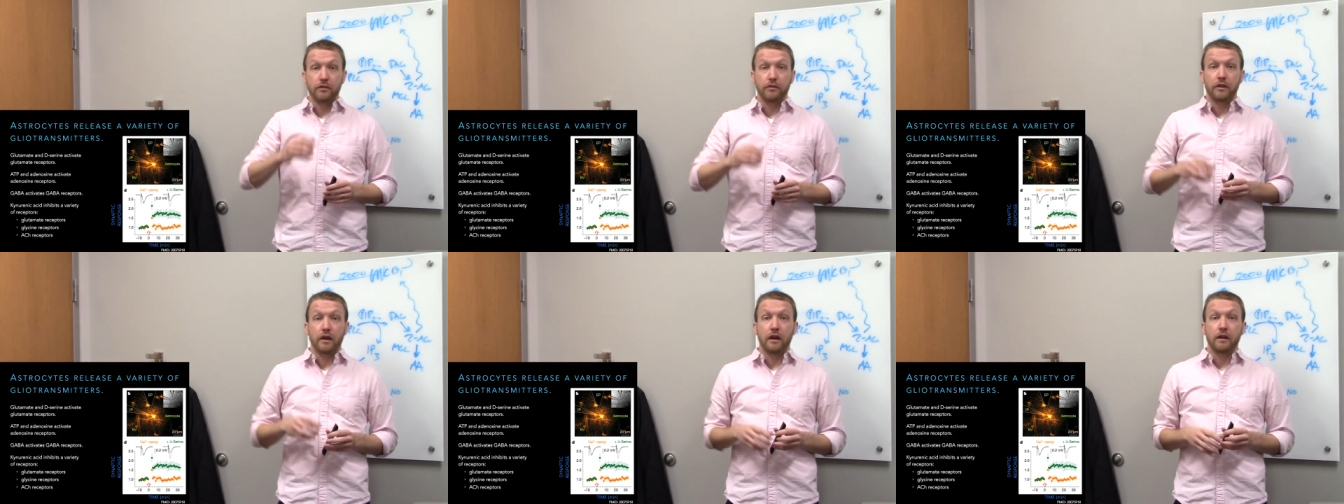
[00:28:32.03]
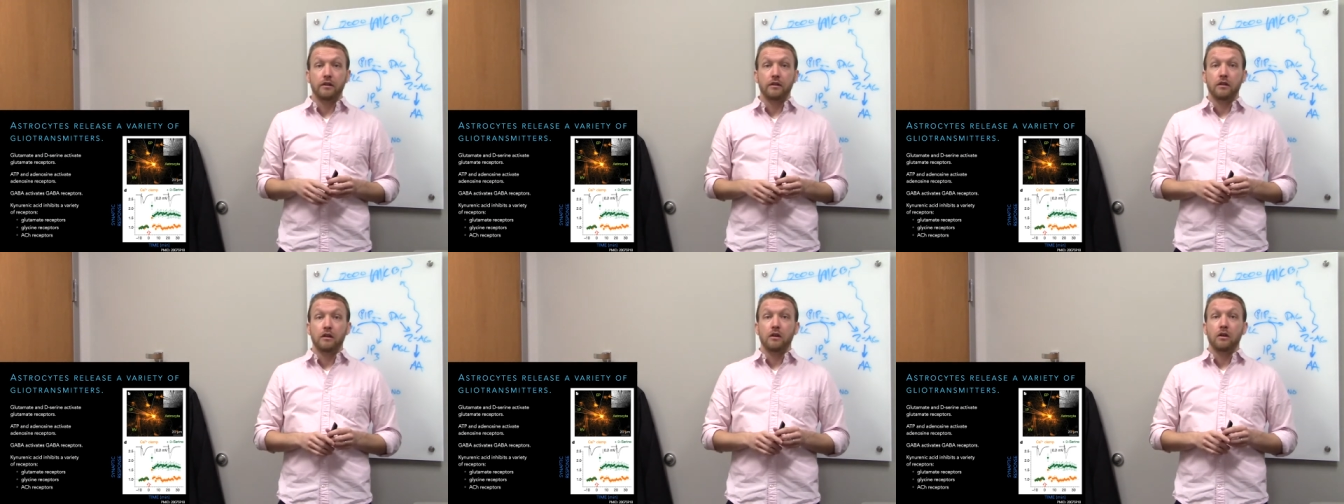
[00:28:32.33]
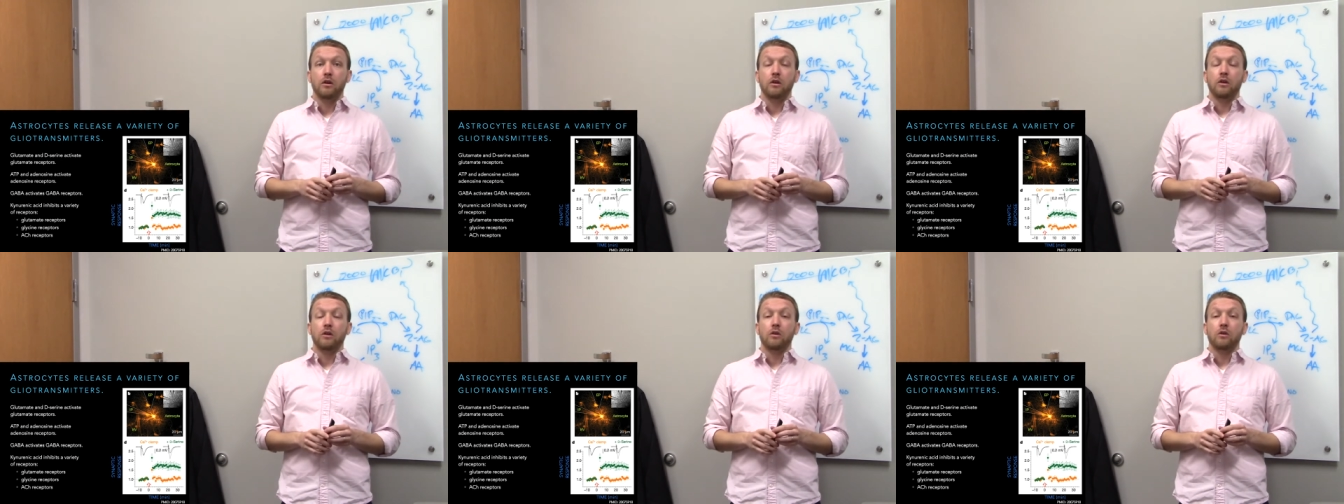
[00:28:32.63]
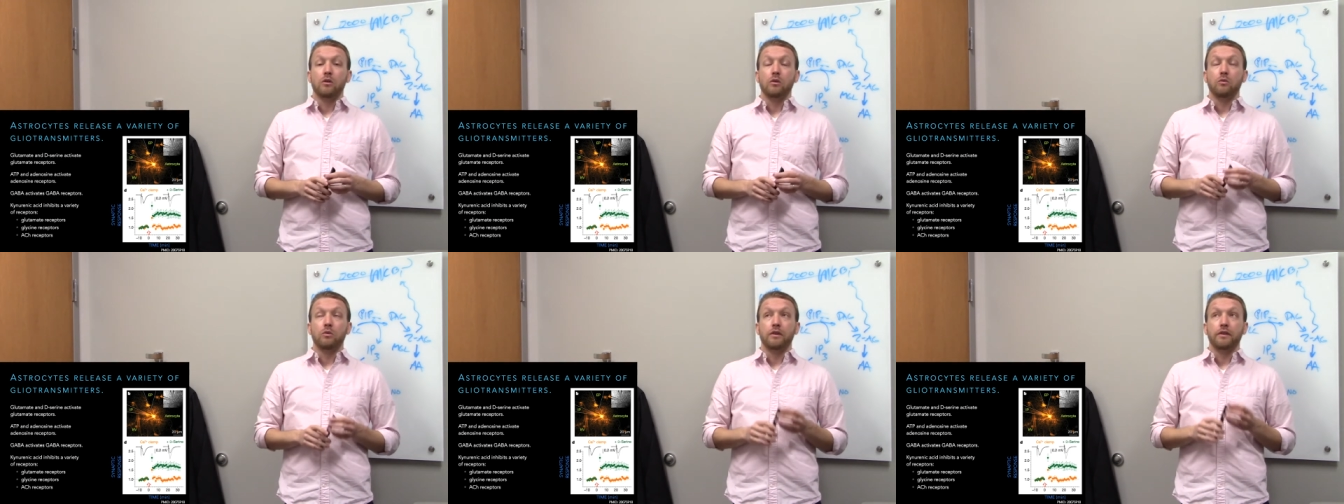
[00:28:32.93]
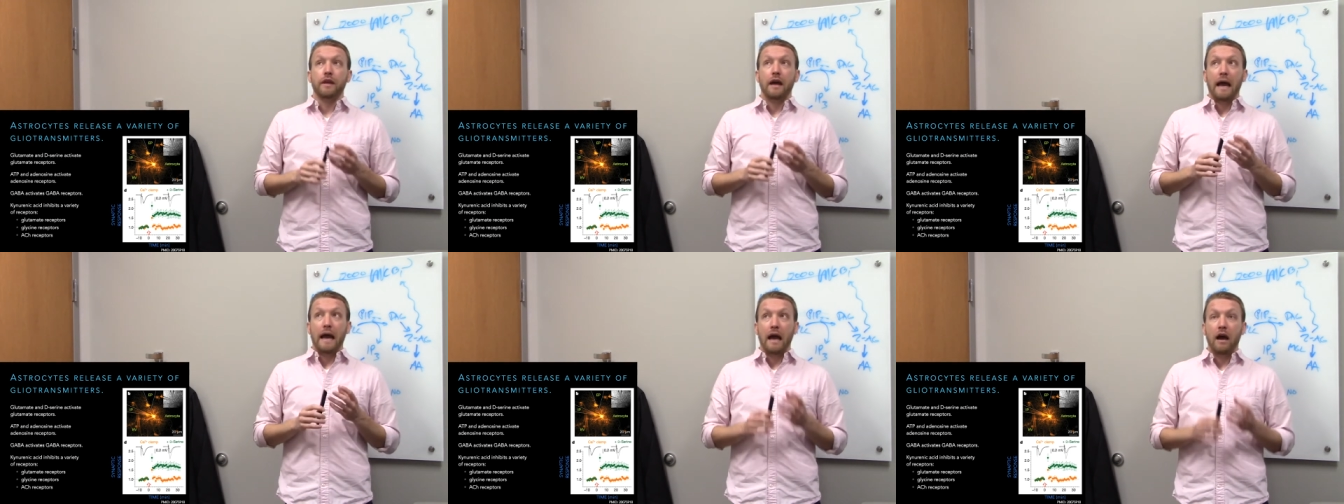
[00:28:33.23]
that
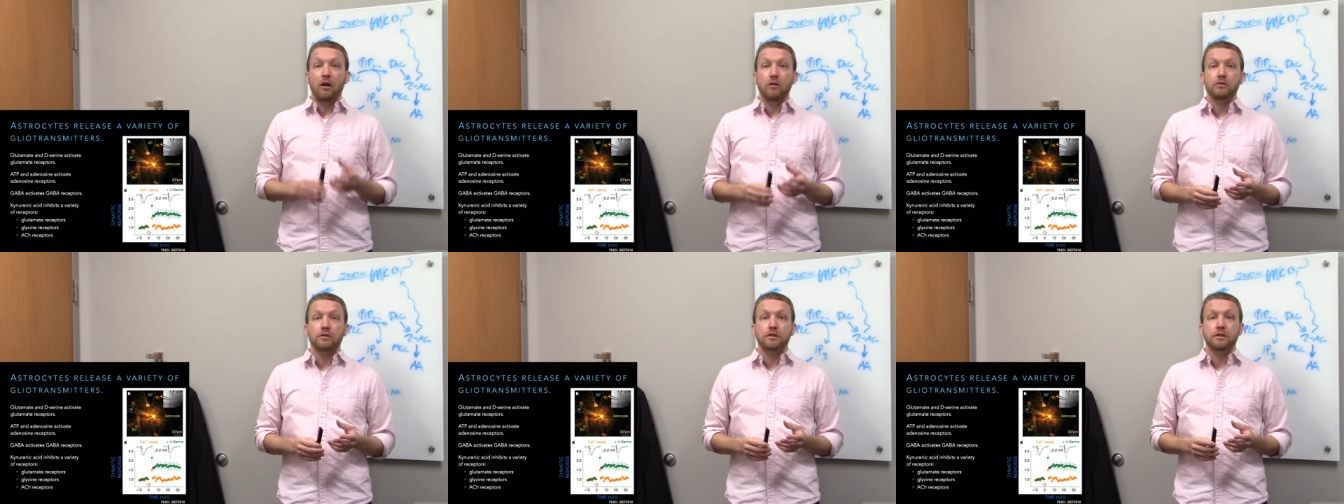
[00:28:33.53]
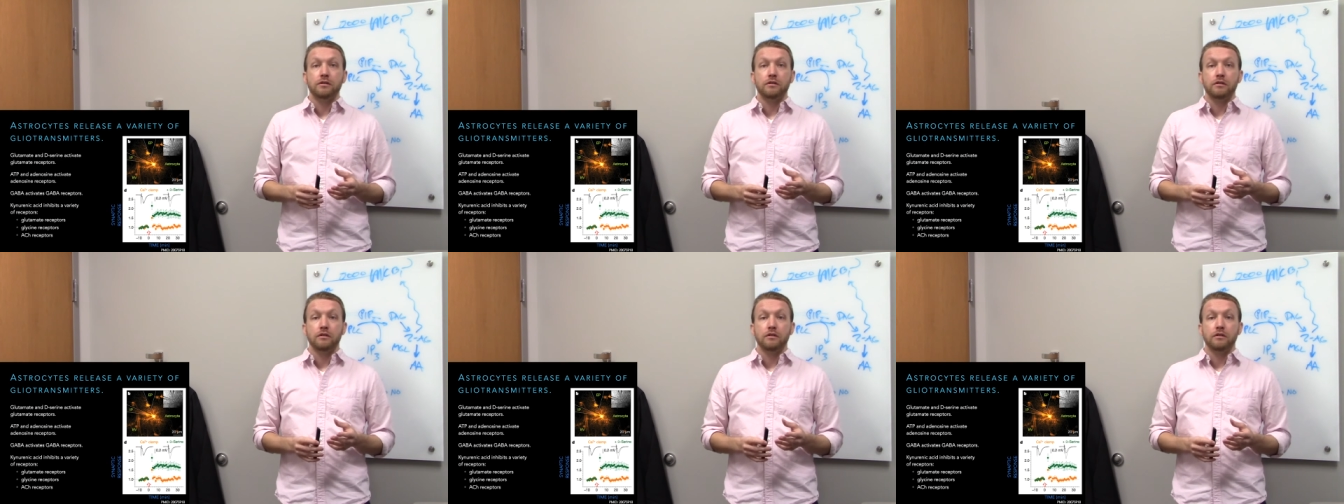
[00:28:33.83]
without